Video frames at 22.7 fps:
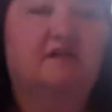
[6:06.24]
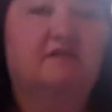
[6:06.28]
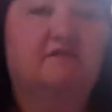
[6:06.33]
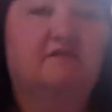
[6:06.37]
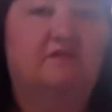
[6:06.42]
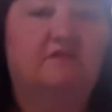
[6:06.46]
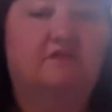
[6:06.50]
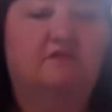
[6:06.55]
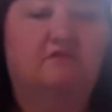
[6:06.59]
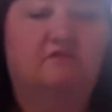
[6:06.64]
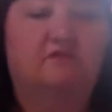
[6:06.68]
the
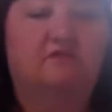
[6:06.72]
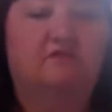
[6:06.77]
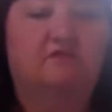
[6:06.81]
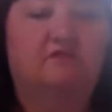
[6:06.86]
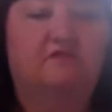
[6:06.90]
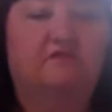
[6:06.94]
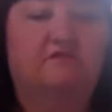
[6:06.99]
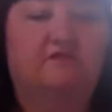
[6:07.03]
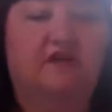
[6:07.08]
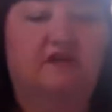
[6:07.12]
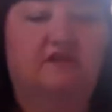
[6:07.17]

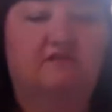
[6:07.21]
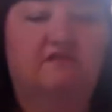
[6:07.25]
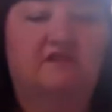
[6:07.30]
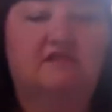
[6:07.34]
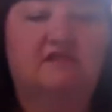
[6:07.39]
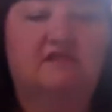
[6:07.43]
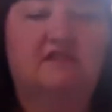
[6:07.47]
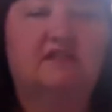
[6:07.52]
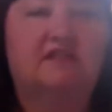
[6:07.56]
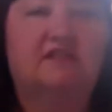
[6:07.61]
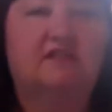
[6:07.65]
coronavirus to
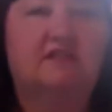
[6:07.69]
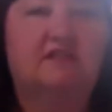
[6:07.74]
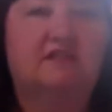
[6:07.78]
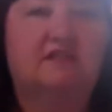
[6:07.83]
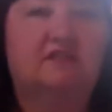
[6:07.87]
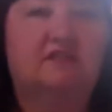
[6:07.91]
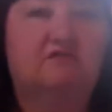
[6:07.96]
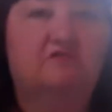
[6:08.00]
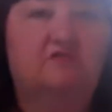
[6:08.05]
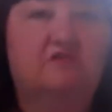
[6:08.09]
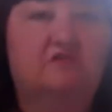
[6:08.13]
continue
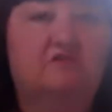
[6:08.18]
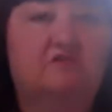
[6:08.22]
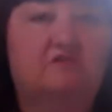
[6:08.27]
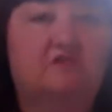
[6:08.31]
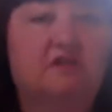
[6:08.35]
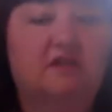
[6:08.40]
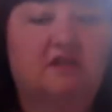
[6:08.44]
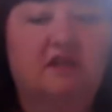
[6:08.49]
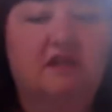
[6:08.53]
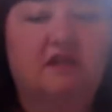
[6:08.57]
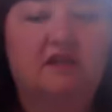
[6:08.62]

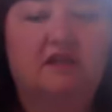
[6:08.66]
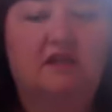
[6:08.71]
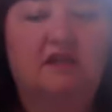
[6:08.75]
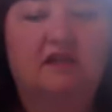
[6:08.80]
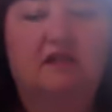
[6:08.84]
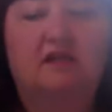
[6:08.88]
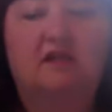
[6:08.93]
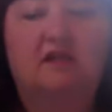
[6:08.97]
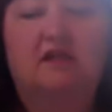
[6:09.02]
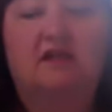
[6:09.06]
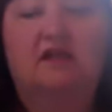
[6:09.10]
circulating,
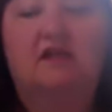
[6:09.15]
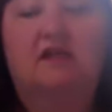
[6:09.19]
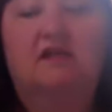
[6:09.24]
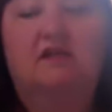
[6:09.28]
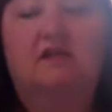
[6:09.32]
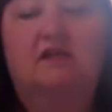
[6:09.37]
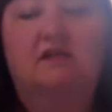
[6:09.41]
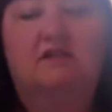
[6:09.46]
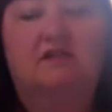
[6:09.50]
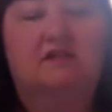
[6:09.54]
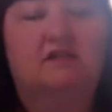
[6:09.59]

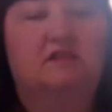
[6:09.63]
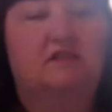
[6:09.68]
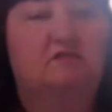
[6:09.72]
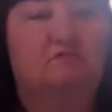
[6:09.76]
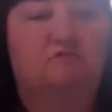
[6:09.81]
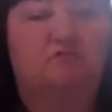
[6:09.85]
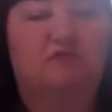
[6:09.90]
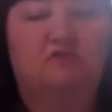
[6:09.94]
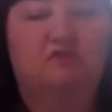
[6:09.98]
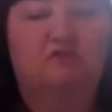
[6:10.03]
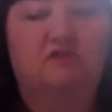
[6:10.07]
continue
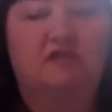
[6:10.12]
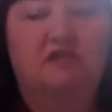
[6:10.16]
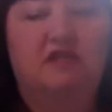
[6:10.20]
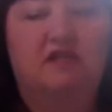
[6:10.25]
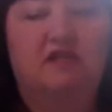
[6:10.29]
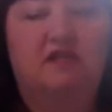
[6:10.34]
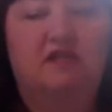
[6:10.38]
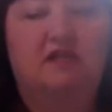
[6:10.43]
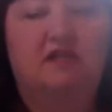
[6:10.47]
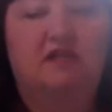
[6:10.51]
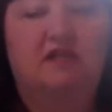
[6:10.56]

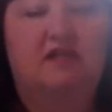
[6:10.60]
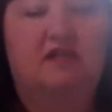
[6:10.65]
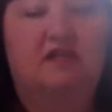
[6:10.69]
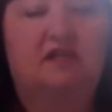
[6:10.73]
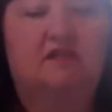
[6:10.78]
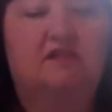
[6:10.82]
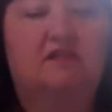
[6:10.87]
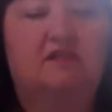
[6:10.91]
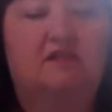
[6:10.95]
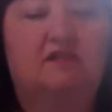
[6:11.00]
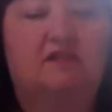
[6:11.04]
mutating, and
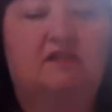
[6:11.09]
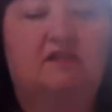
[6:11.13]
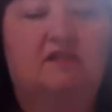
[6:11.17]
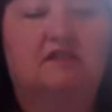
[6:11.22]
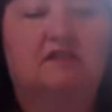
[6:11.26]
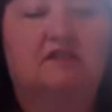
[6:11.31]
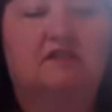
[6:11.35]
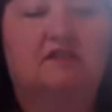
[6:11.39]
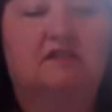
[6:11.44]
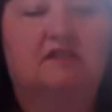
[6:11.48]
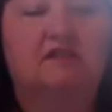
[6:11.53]

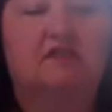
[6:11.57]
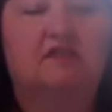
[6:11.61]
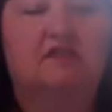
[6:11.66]
continue